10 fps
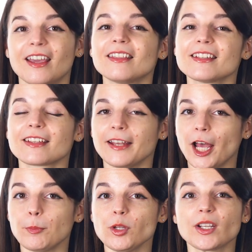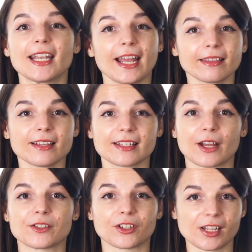This can help you connect the
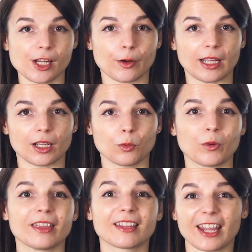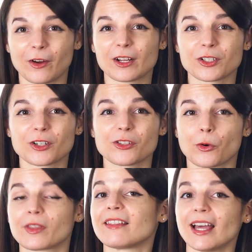sounds you're hearing with the characters
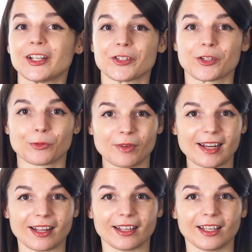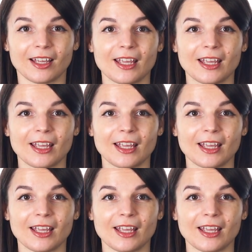or the letters you're reading.